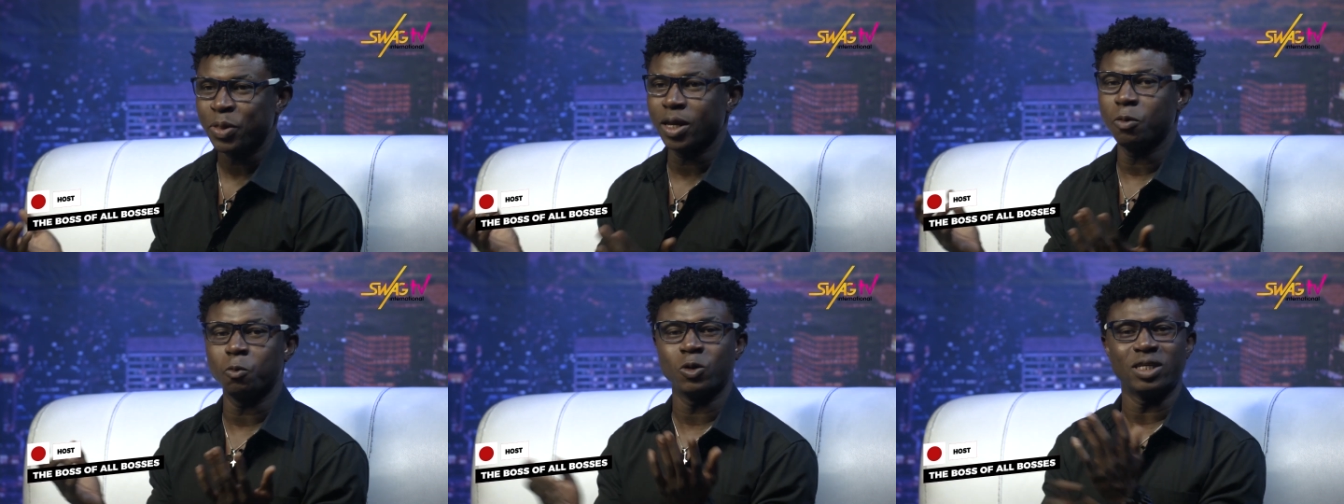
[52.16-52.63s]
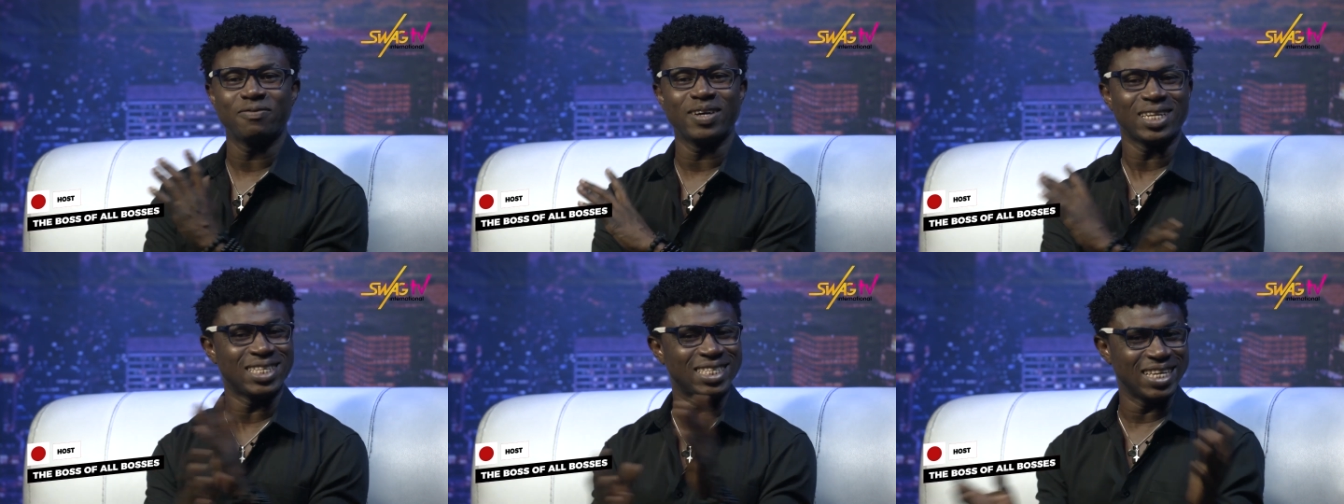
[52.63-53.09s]
uh,
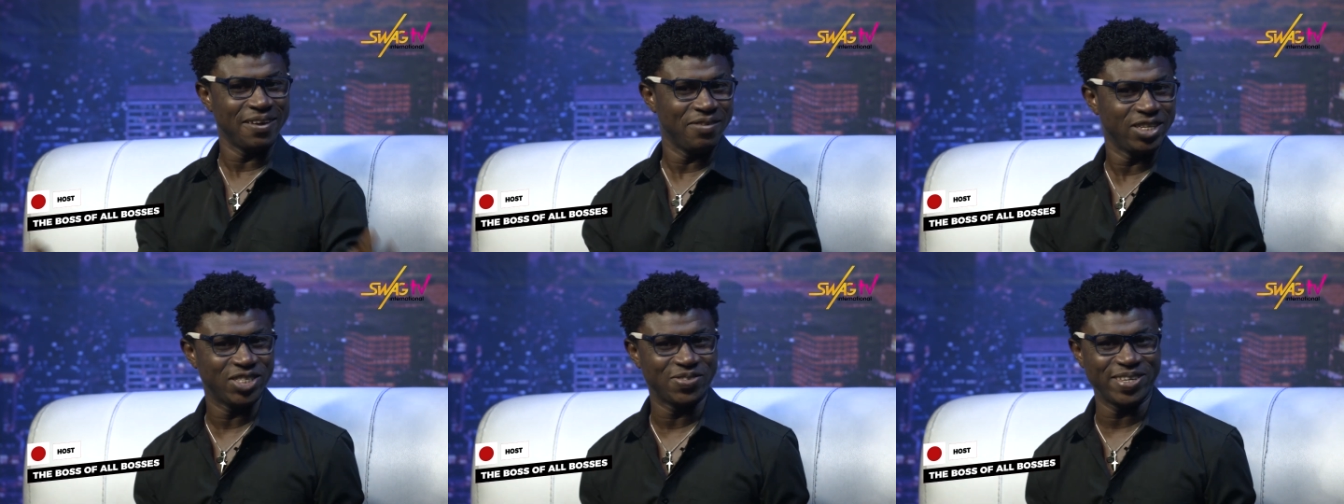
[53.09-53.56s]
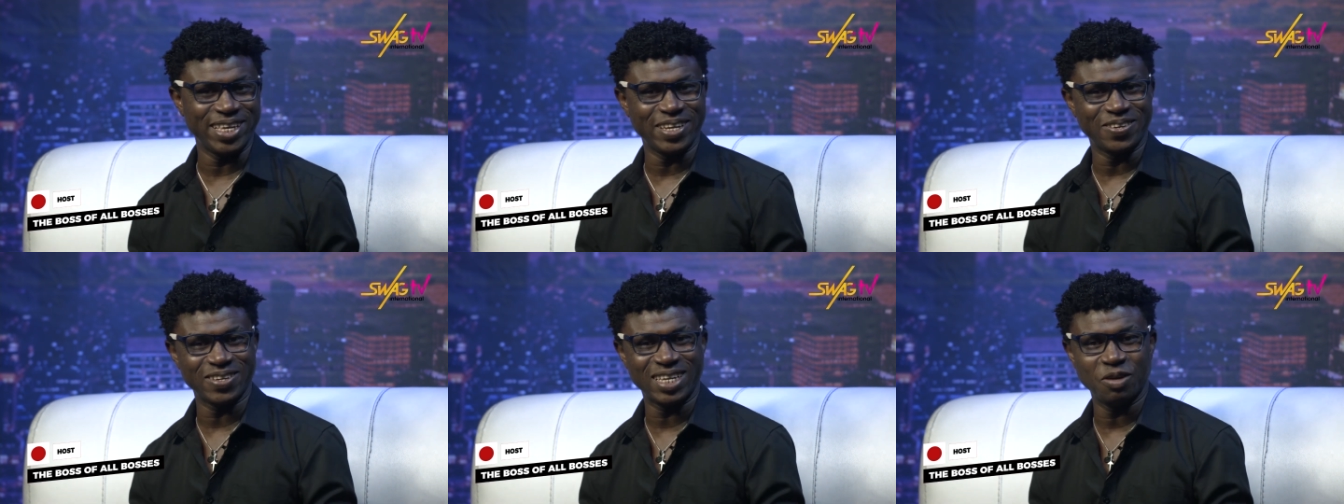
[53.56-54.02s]
whatever
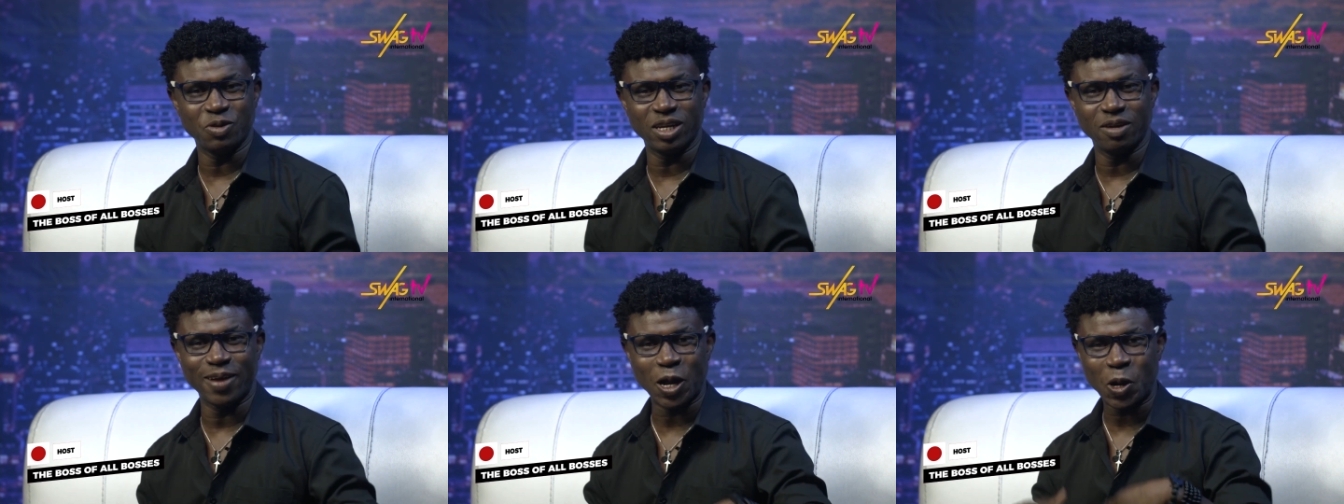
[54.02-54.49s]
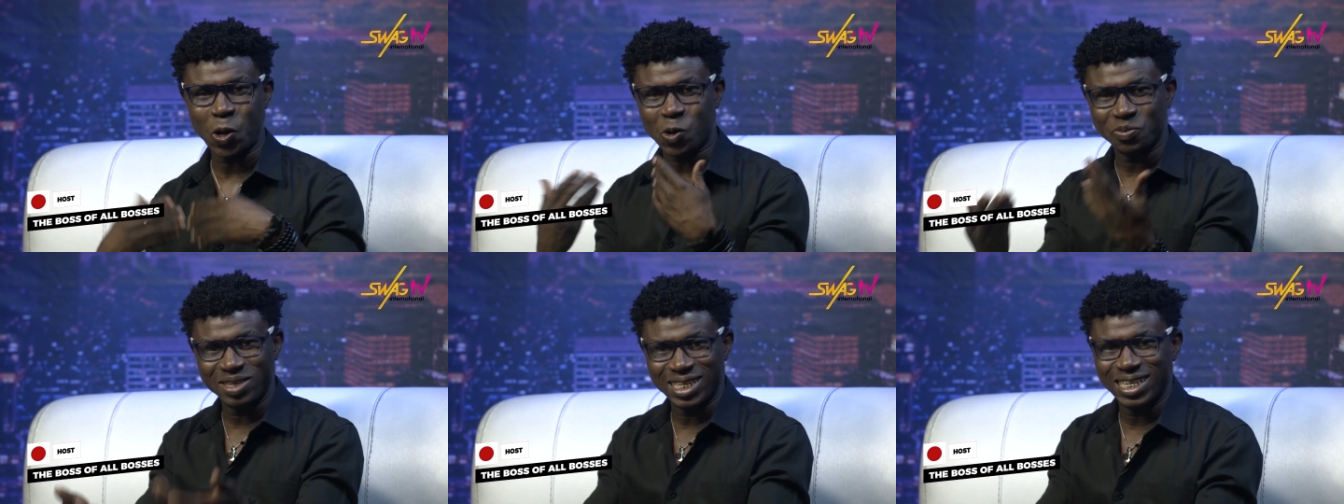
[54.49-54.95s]
territory, okay, whatever
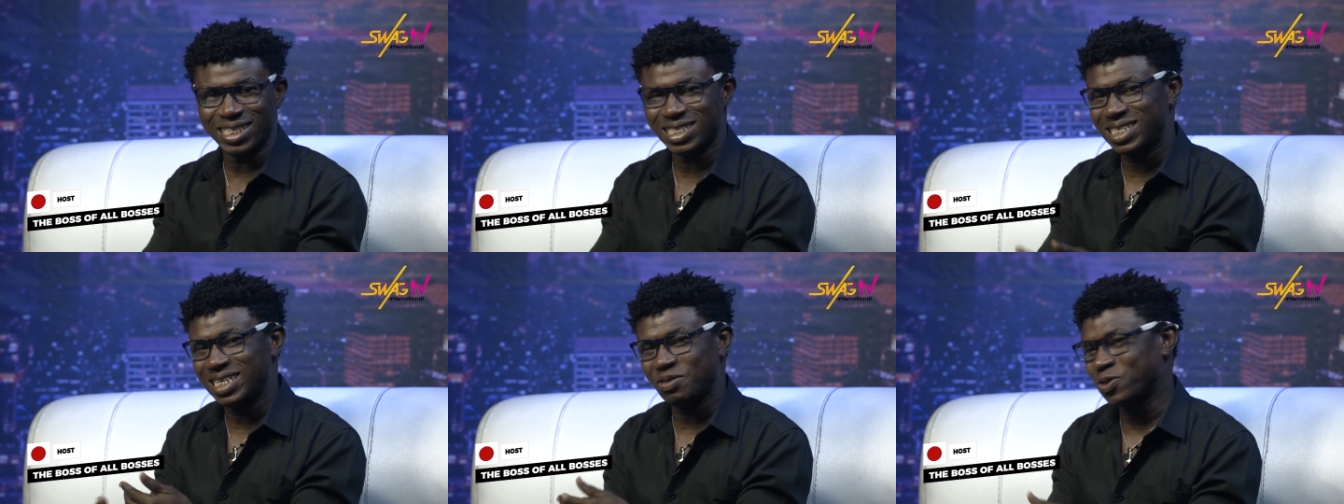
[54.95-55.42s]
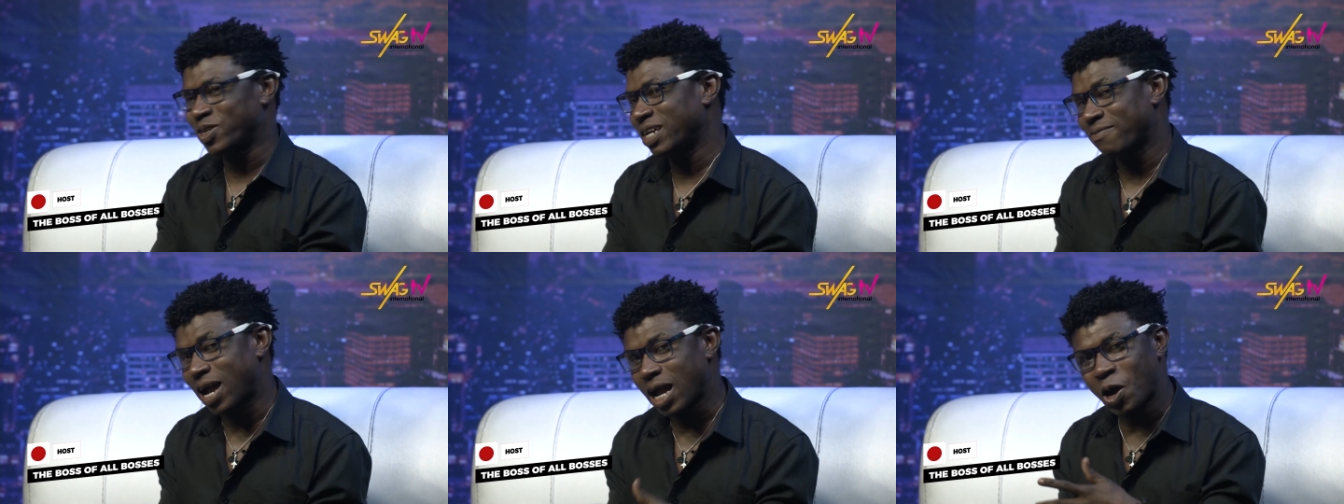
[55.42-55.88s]
community,
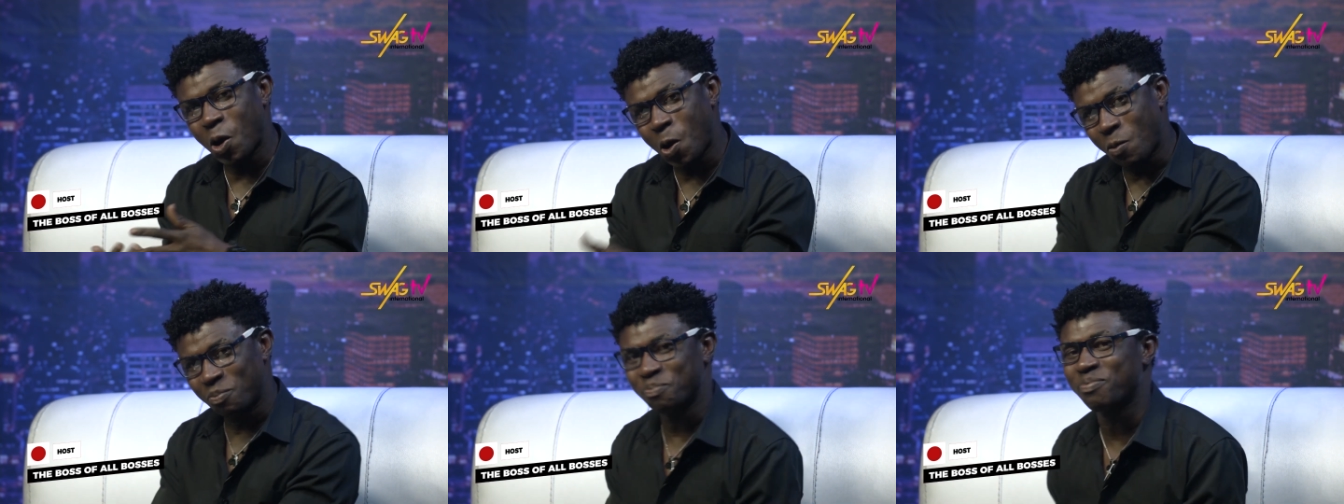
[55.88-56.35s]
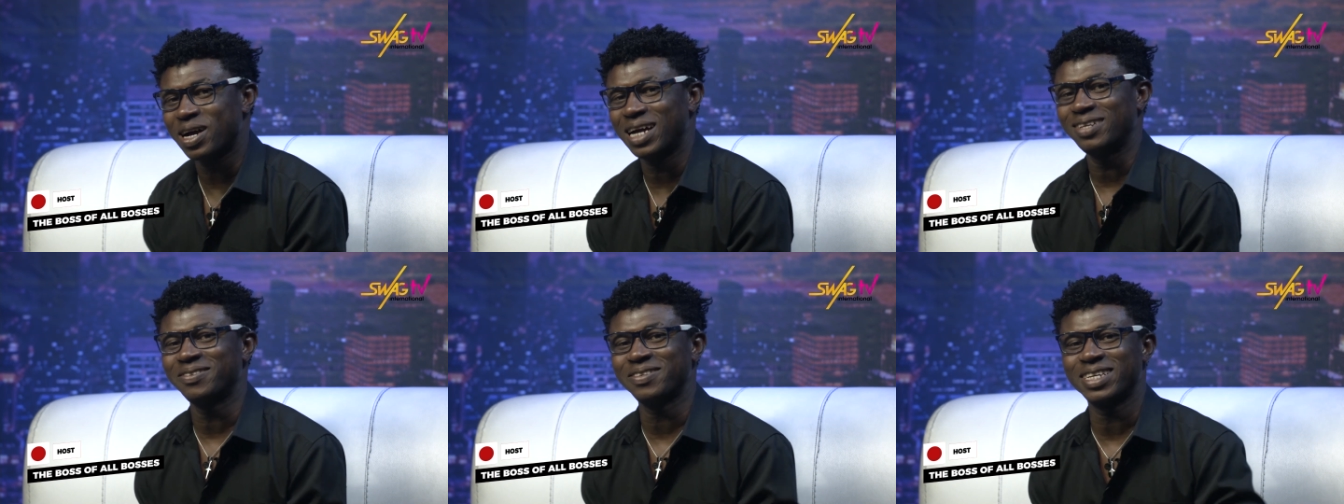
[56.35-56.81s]
whatever compound.